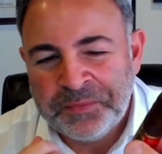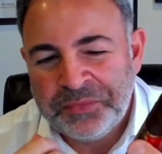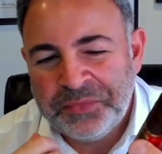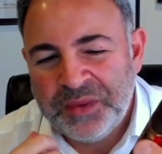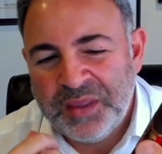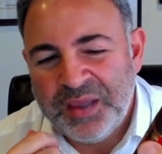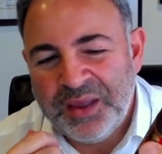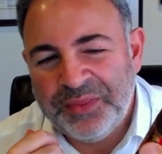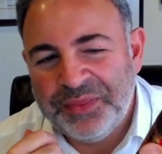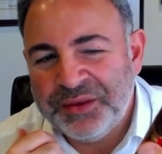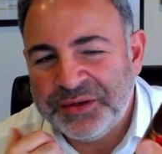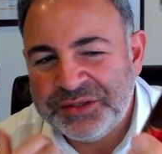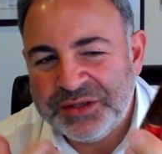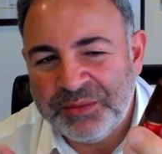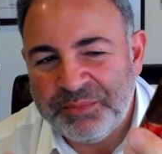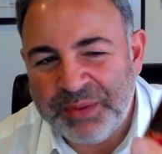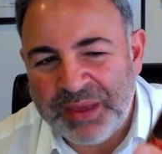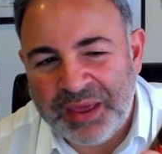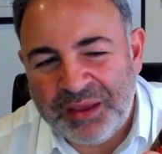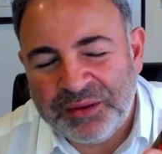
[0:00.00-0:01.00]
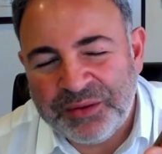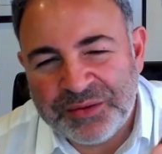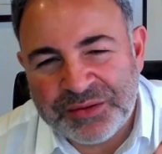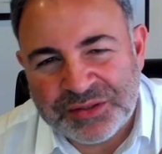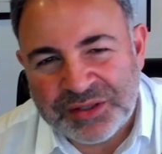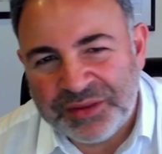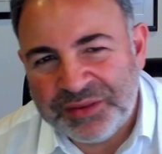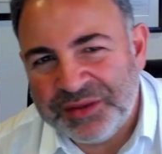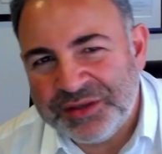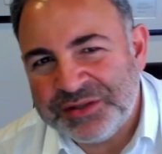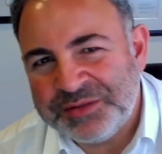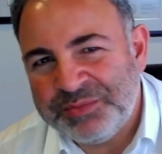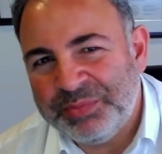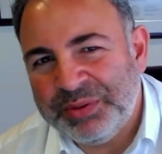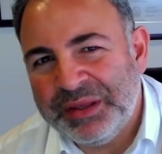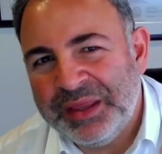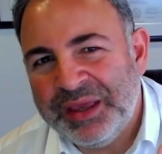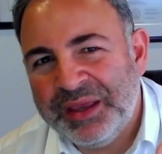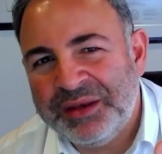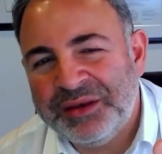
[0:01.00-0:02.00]
The tobaccos in this
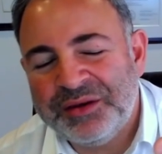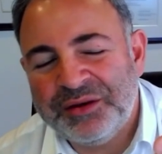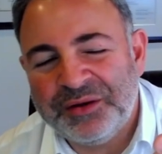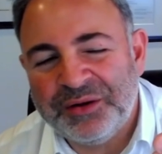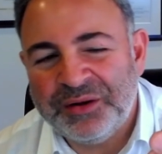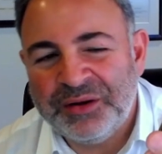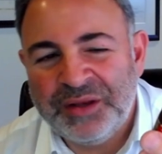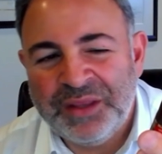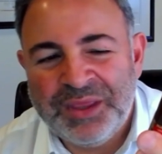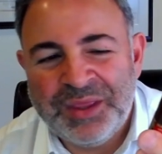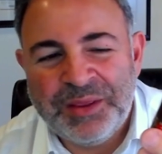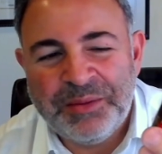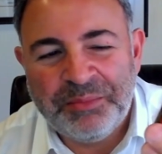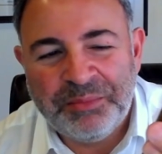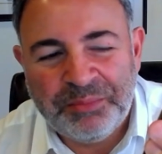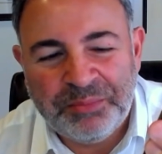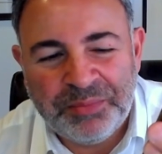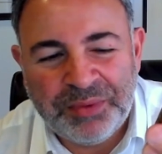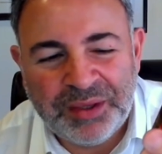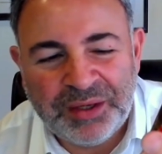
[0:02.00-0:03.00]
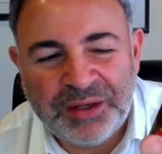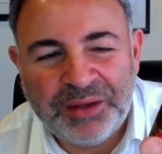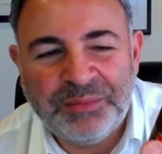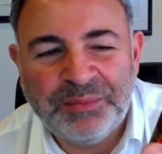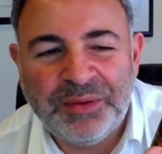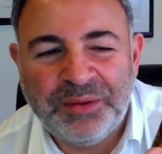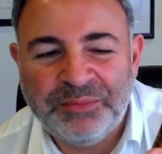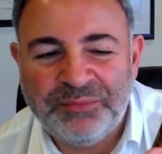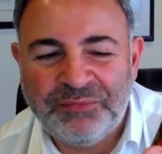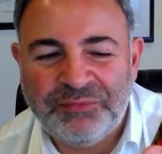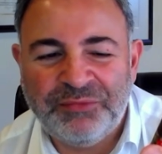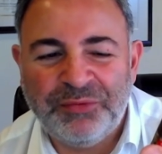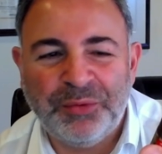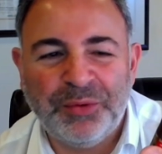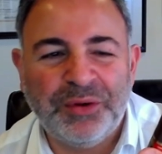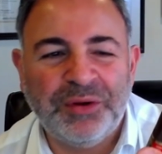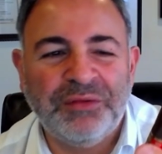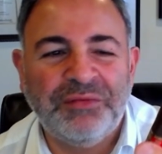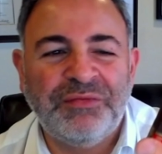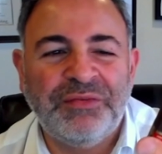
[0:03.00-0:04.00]
blend are minimum
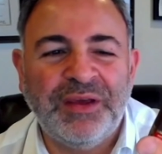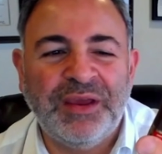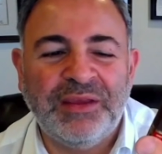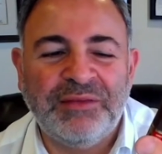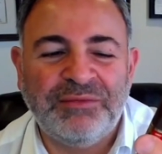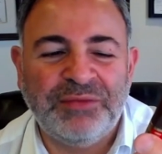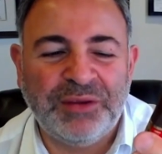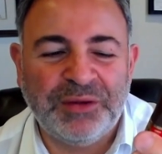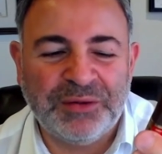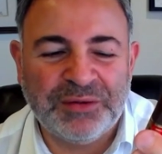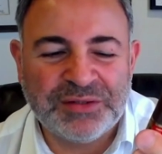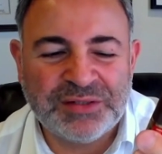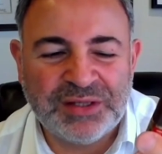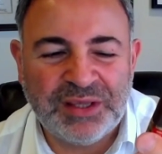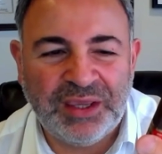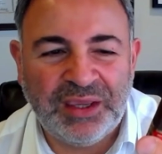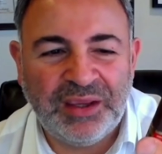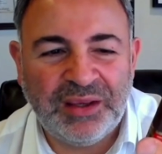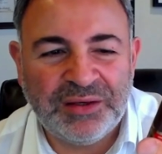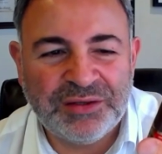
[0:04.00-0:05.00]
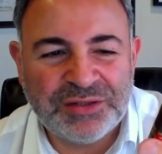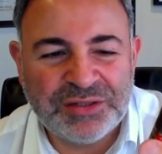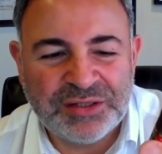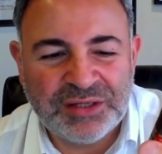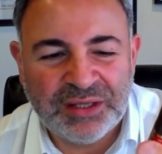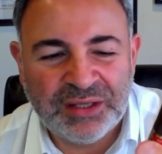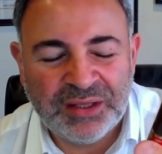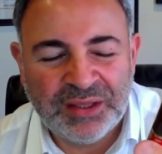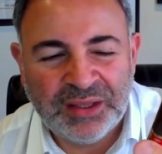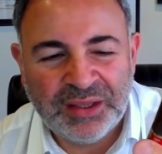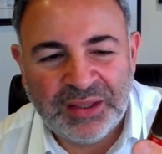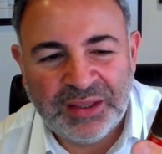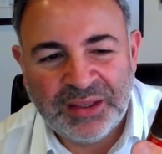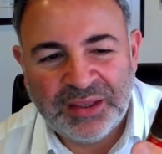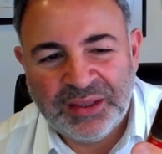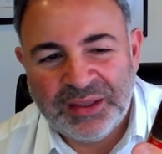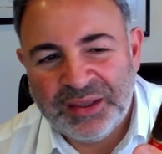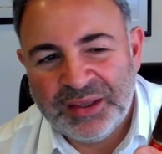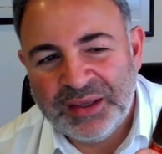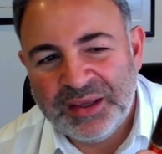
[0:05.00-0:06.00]
4 to 5 years aged.
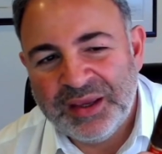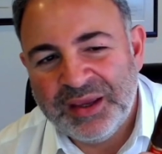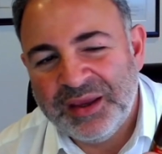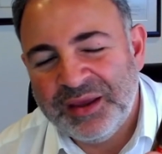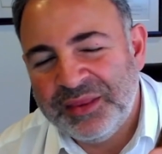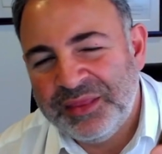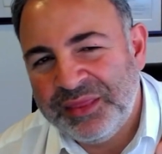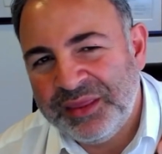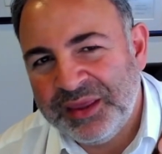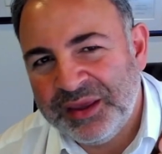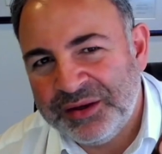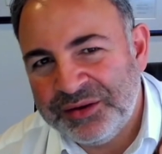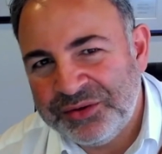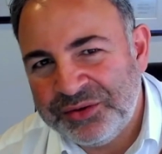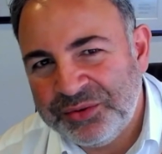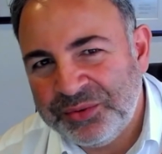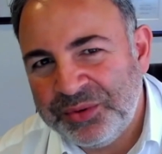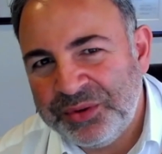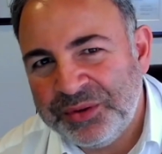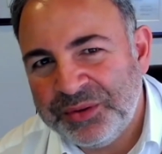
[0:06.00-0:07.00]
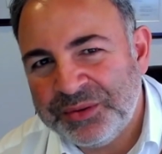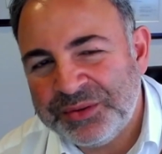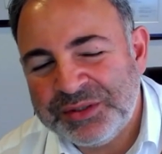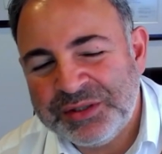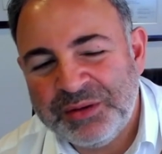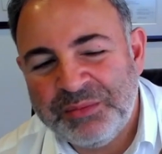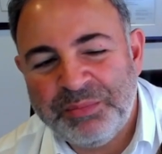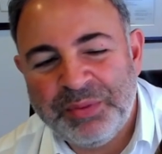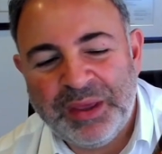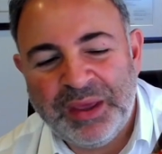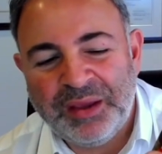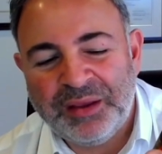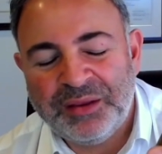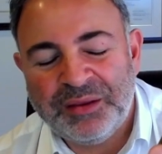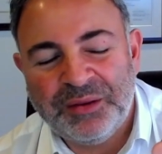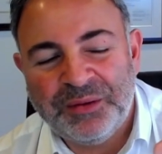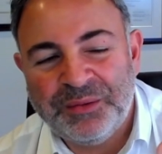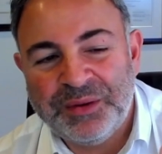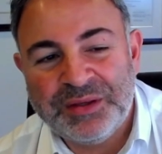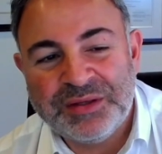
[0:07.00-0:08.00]
The Andullo
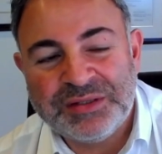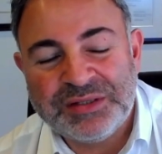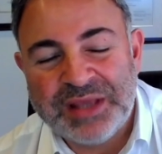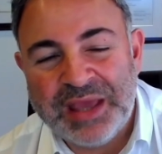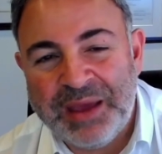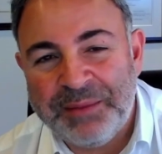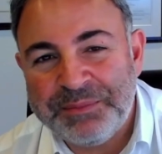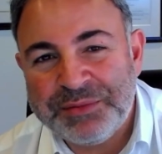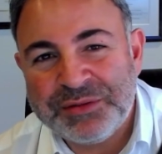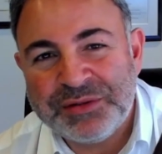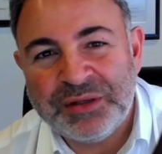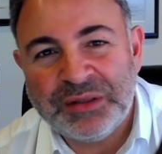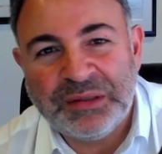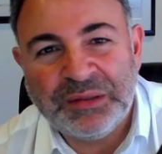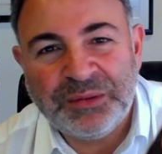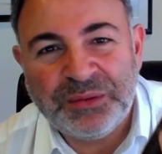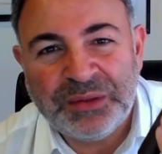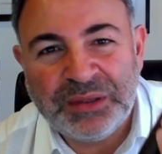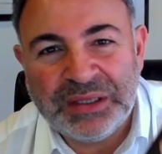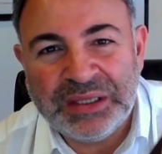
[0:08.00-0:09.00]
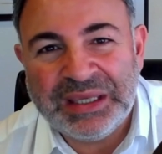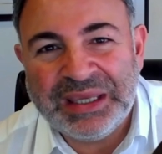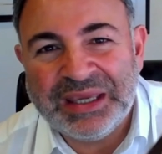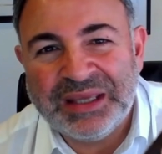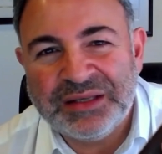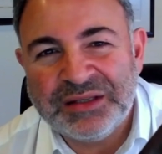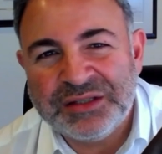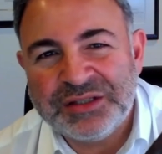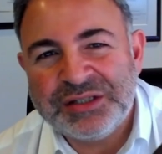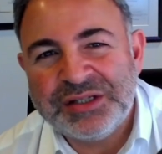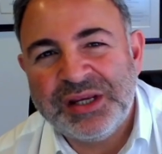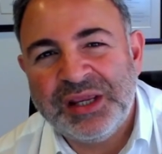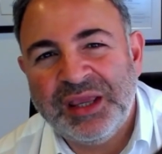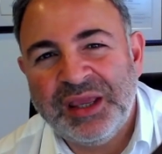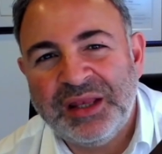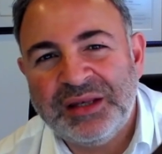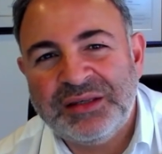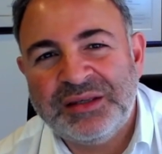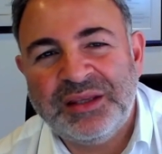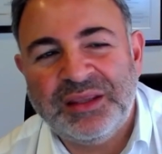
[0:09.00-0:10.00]
tobacco is absolutely
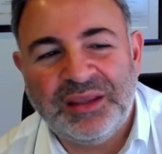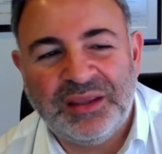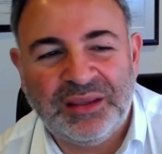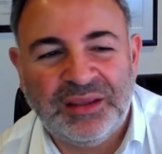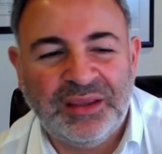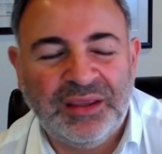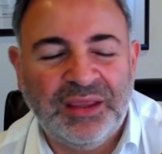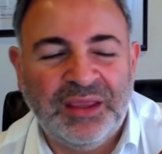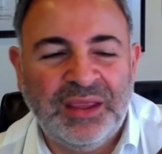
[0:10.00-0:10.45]
enchanting,